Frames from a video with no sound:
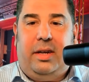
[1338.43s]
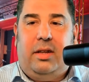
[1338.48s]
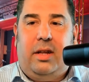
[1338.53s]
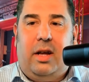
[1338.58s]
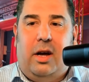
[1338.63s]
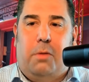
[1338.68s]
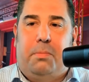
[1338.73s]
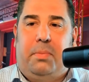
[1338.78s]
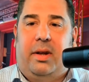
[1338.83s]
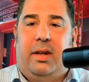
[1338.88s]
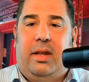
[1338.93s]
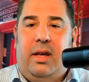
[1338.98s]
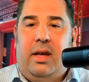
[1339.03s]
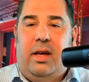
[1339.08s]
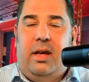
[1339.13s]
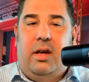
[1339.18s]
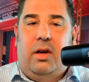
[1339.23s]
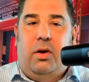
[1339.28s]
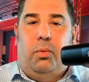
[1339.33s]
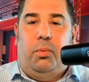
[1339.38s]
No, but
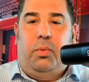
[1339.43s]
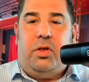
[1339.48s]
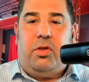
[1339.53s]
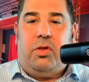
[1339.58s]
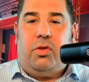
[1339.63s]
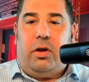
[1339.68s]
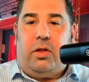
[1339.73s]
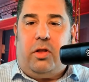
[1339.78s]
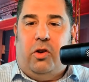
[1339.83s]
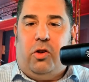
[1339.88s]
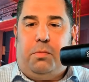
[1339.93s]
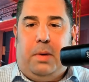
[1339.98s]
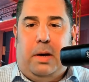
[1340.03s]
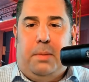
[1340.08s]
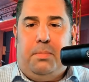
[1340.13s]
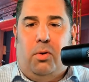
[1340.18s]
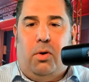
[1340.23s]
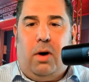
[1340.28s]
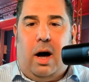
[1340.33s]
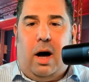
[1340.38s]
we start those
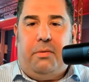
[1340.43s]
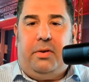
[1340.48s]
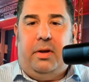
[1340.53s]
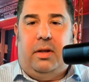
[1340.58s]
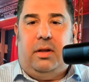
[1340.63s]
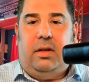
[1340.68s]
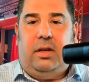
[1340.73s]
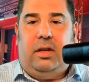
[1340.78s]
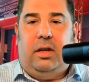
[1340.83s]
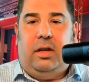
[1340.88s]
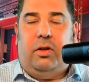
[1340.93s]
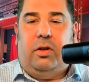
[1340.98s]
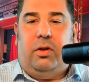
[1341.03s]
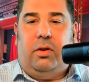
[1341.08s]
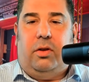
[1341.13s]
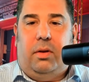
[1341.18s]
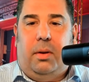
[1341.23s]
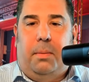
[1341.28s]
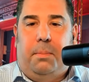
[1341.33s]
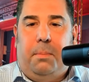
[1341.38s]
people off in,
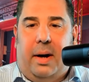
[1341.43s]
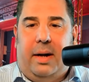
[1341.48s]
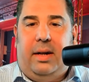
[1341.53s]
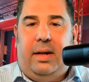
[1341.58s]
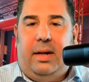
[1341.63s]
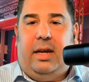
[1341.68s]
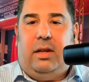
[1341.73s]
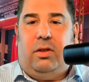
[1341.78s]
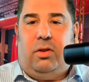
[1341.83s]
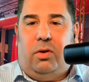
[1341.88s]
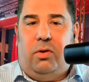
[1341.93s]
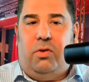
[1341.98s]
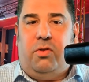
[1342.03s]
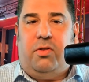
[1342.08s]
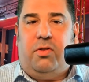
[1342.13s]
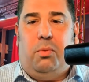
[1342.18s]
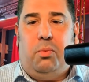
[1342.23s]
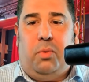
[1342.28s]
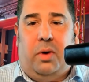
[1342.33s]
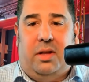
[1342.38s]
the Monday,
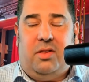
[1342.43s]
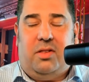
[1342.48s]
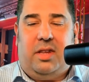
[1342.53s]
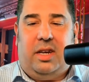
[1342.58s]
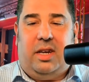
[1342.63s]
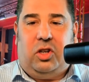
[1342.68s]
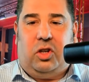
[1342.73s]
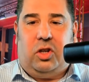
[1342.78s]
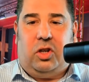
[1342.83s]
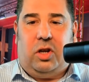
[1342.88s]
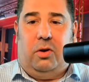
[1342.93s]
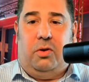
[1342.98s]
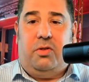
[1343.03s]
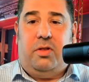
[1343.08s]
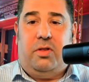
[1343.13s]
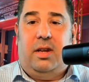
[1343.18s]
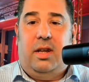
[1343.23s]
Tuesday, Wednesday shows.